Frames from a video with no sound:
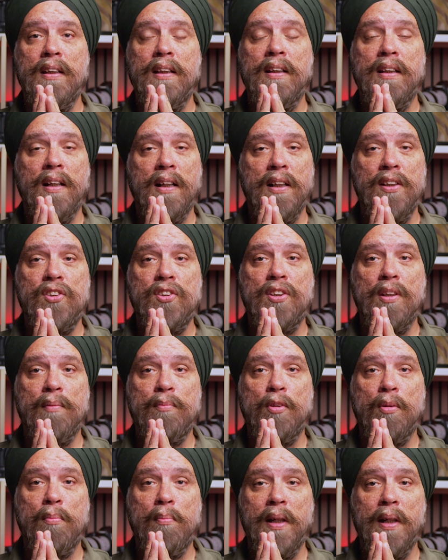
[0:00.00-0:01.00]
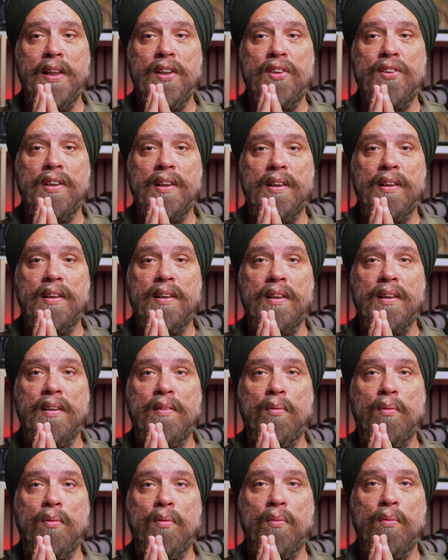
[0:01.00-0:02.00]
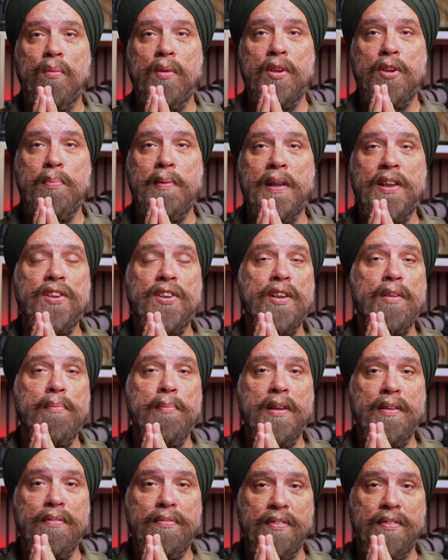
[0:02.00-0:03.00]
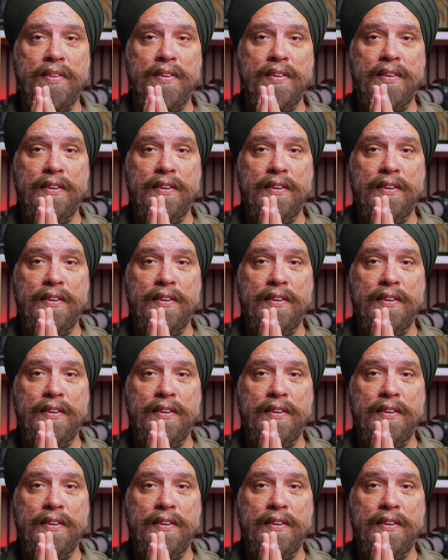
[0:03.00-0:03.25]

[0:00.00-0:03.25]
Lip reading: concept or mindset, which makes it a myth.